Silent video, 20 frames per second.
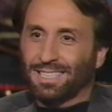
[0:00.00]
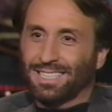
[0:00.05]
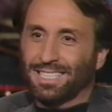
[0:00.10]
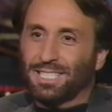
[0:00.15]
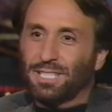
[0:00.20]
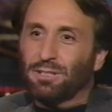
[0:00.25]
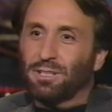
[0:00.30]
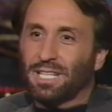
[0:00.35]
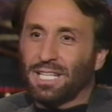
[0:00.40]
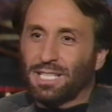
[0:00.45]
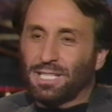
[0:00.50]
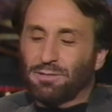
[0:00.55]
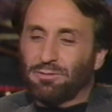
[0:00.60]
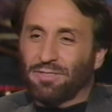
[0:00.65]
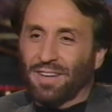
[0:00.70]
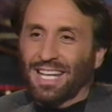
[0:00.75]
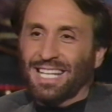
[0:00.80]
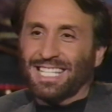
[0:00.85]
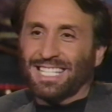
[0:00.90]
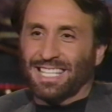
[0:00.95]
No, no, he, he but,
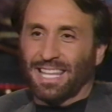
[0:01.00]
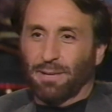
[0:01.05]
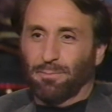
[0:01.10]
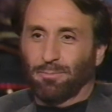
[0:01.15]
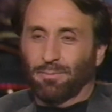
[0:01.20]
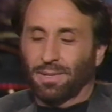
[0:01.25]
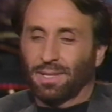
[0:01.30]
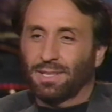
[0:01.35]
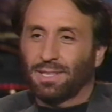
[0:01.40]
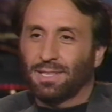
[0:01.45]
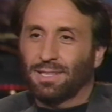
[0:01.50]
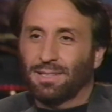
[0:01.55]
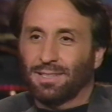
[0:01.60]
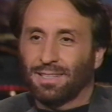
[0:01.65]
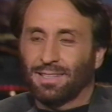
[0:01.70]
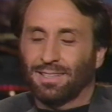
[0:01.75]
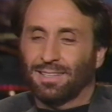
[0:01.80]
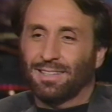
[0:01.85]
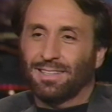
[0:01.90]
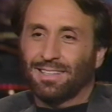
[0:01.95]
defends but, I mean, them. It was the
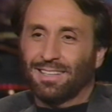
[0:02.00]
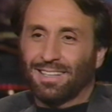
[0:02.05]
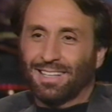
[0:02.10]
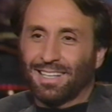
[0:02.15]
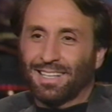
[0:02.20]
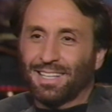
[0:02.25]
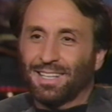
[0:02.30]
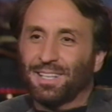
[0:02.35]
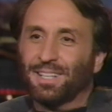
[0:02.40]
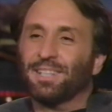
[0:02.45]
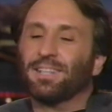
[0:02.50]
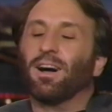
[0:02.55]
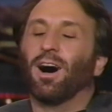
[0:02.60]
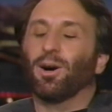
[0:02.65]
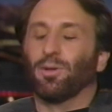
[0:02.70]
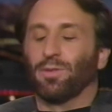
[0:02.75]
Klaus von Bulow story.